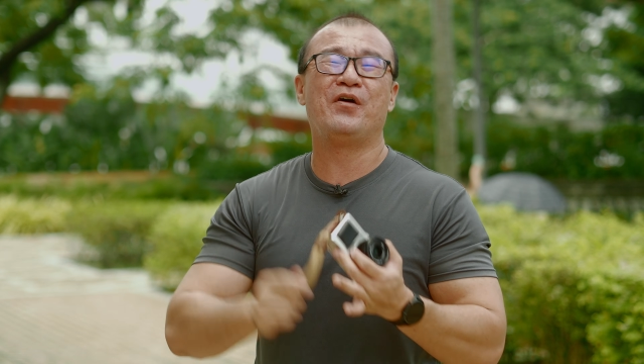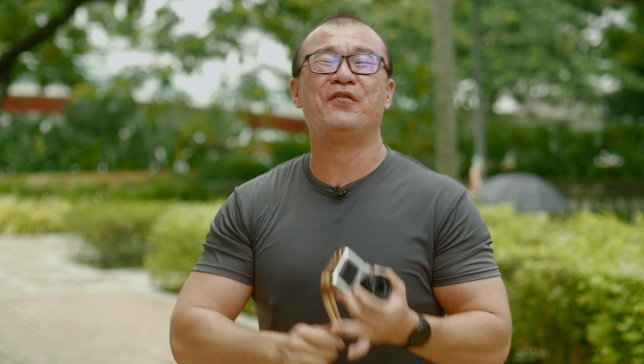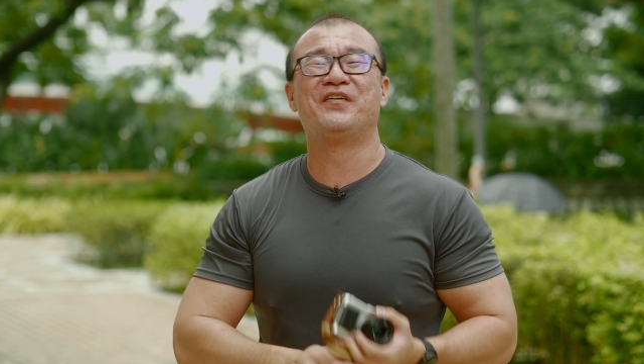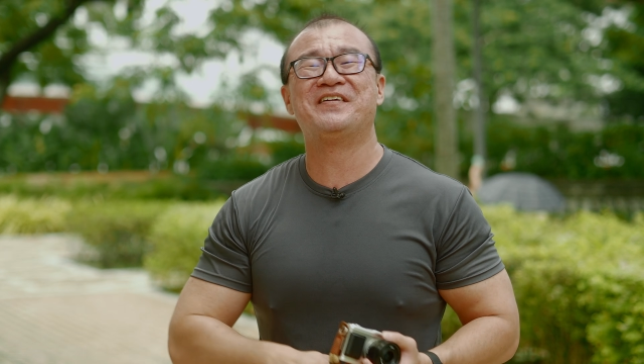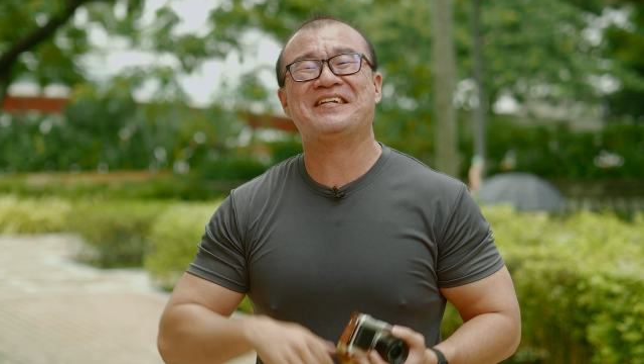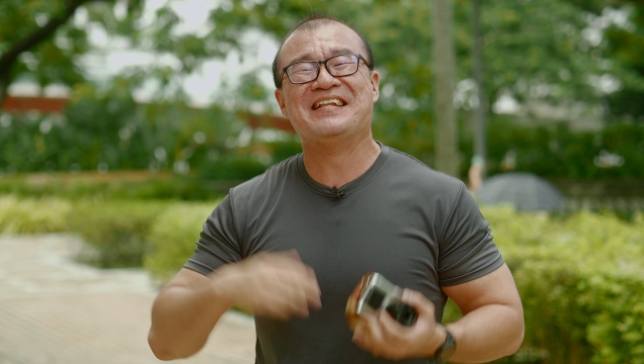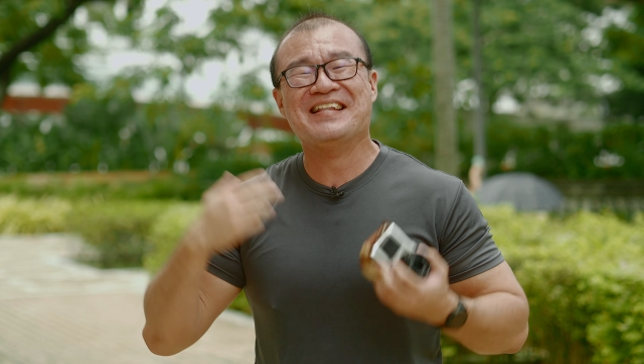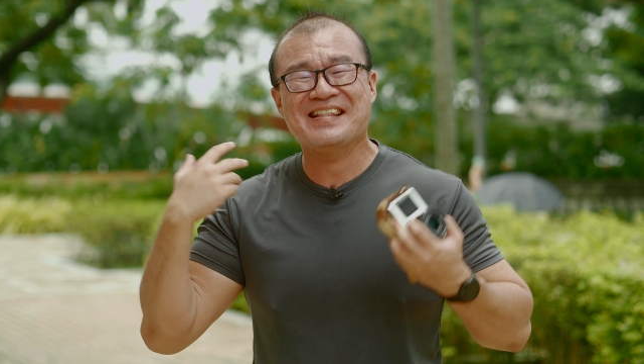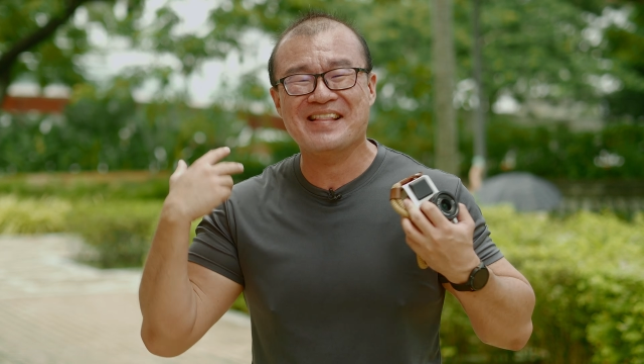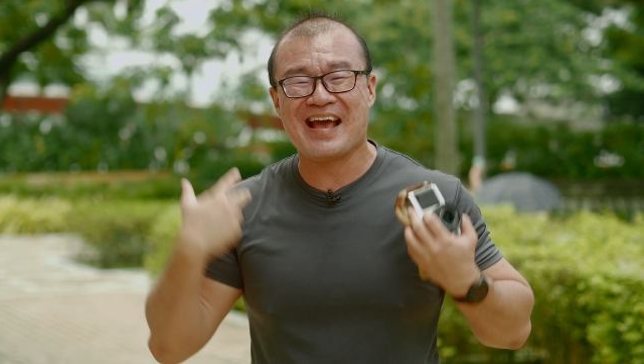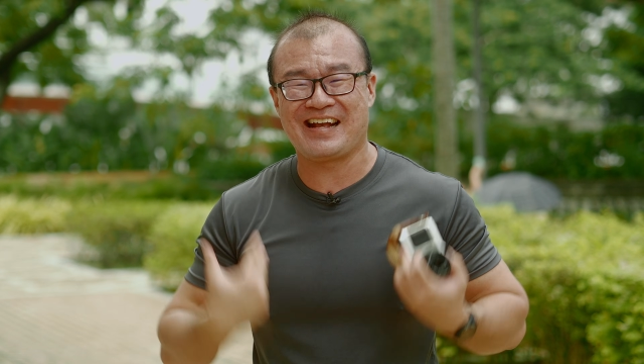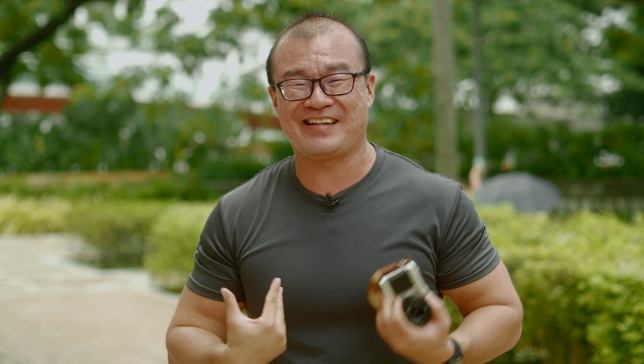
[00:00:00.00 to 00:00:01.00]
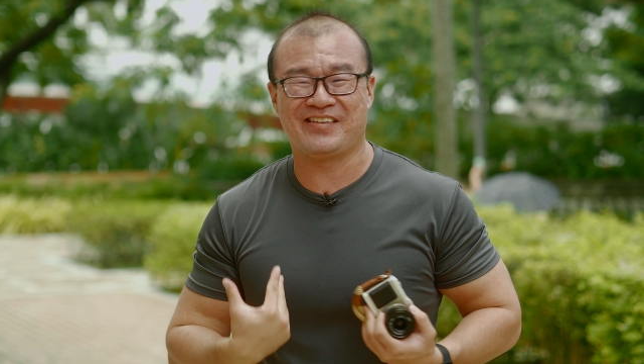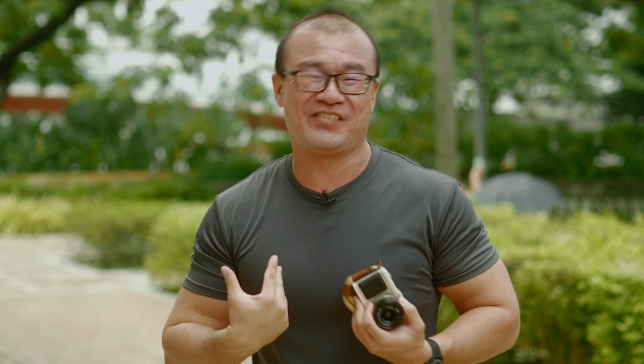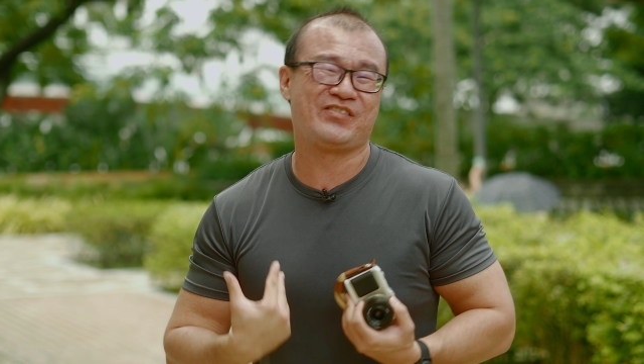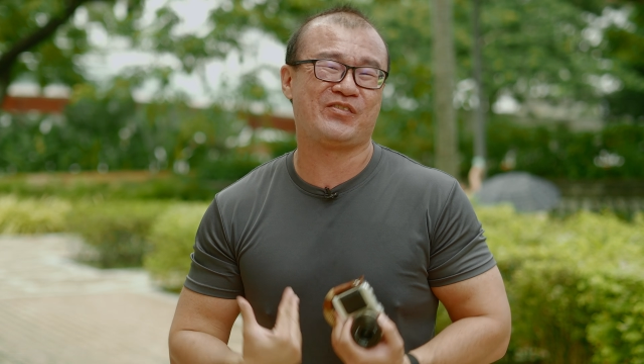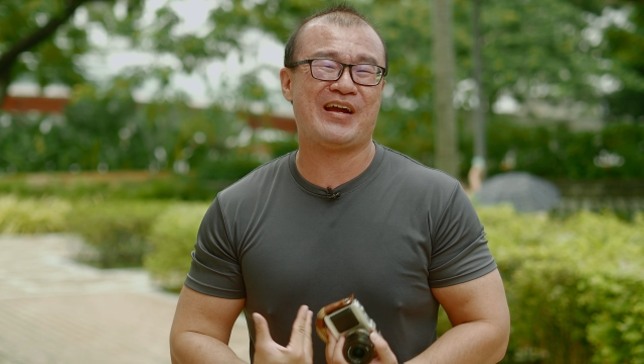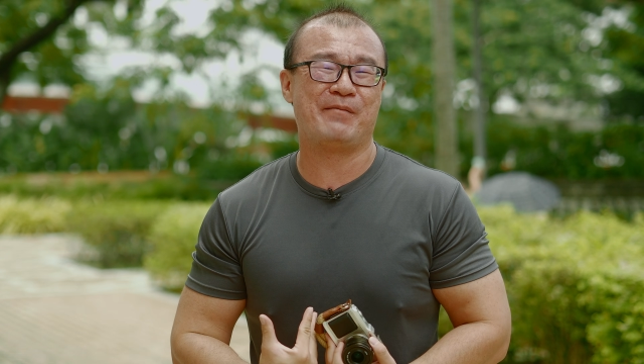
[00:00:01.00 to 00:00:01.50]
over neck
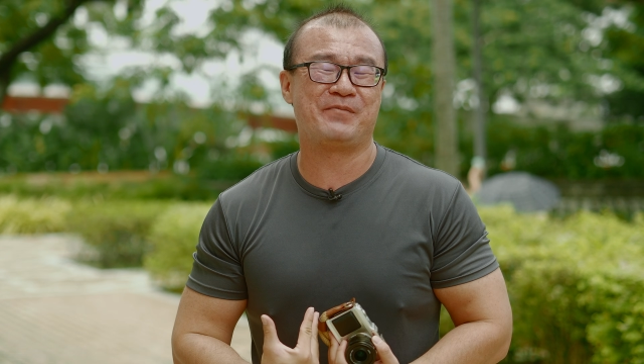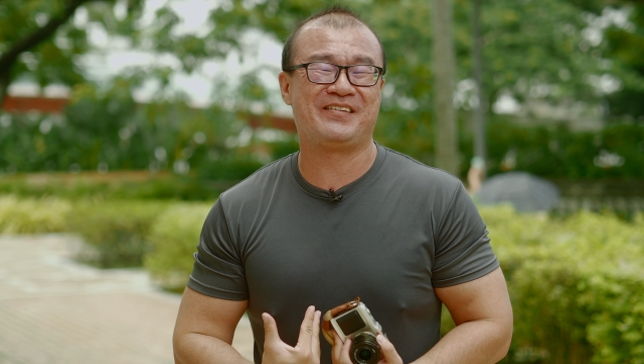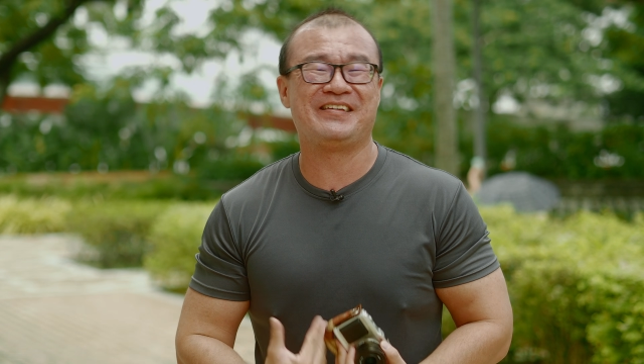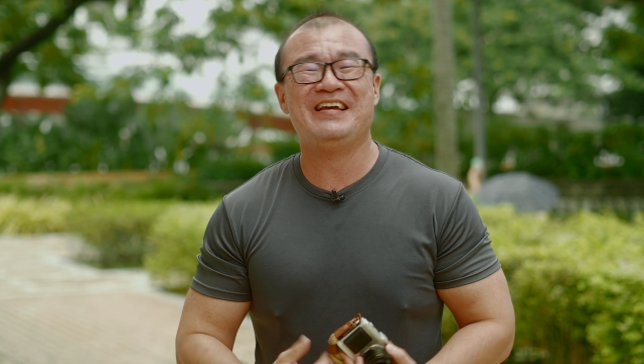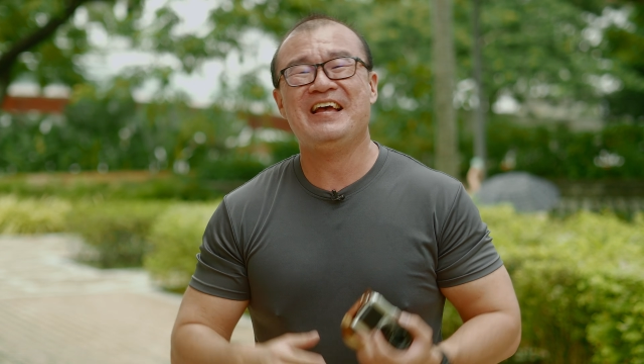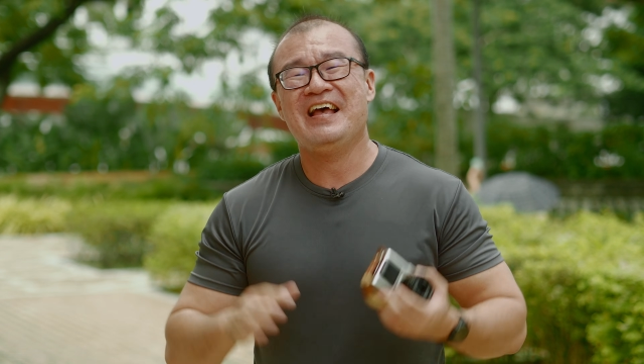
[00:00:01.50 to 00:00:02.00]
straps.